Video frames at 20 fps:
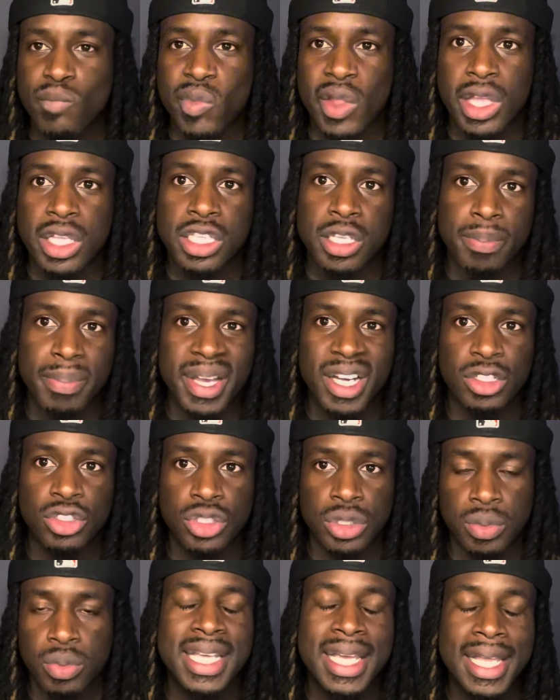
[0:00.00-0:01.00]
to
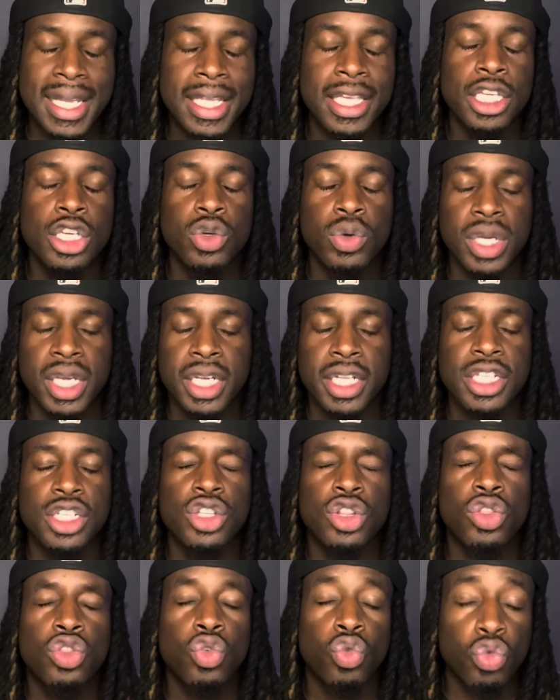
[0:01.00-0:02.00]
Belgium. Telling you, it is
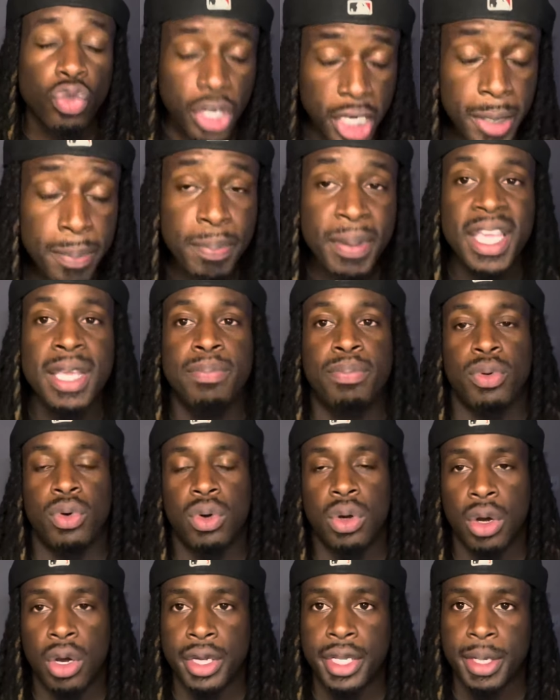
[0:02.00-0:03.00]
three people
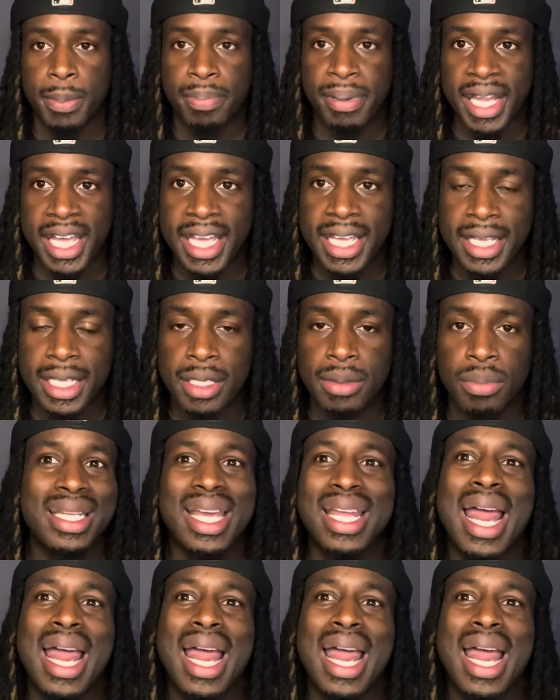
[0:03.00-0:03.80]
on the plane, bro.